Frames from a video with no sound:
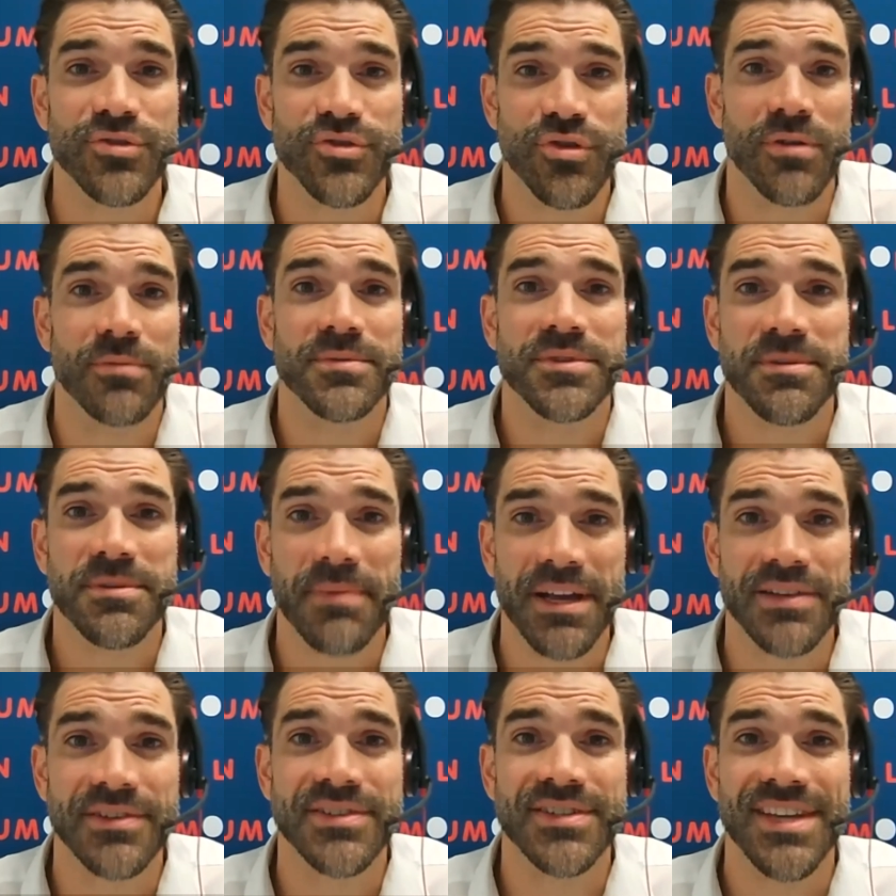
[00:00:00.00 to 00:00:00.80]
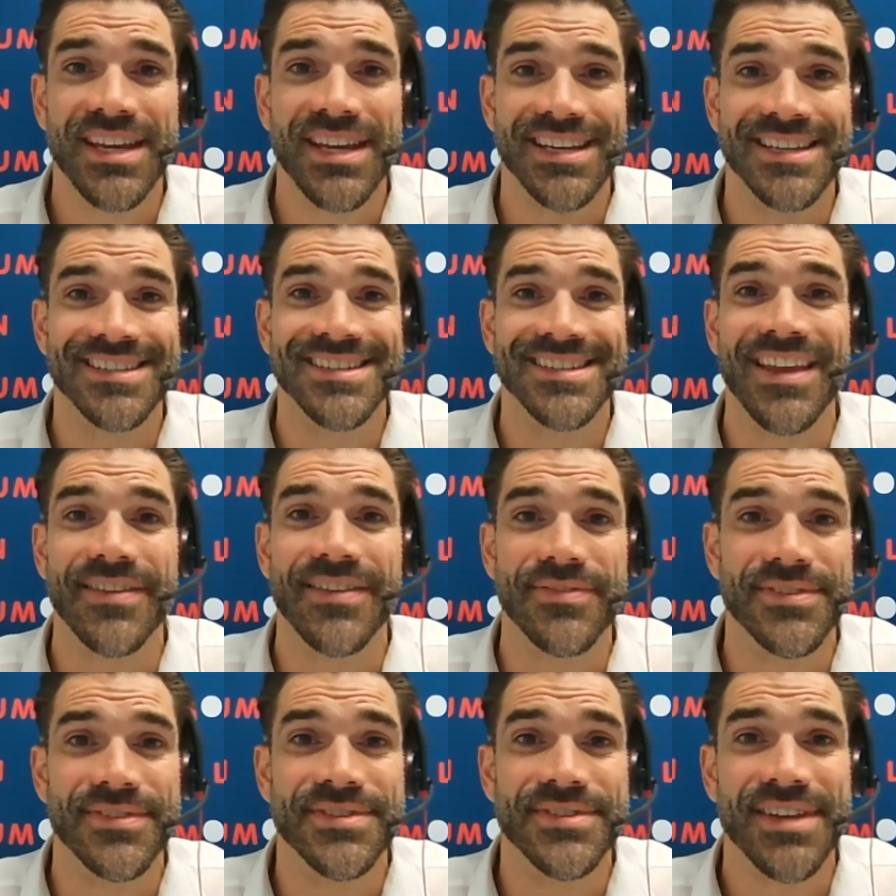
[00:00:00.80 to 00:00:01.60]
dropped about 6
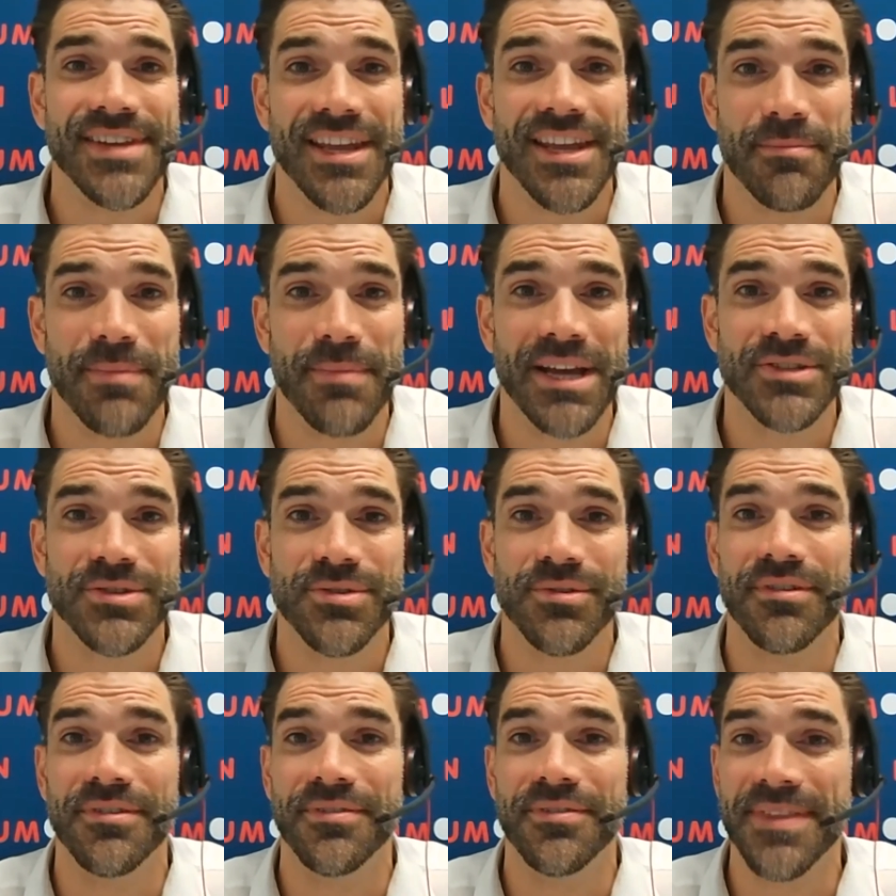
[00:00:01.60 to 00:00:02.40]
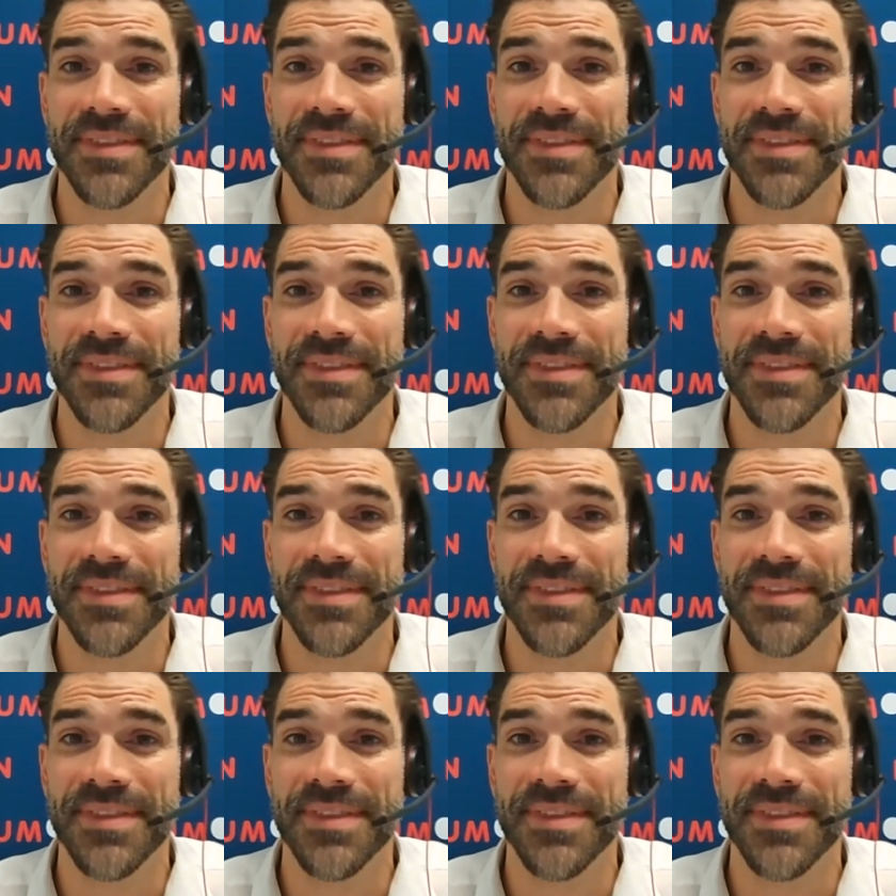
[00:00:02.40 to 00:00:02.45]
cents in a matter of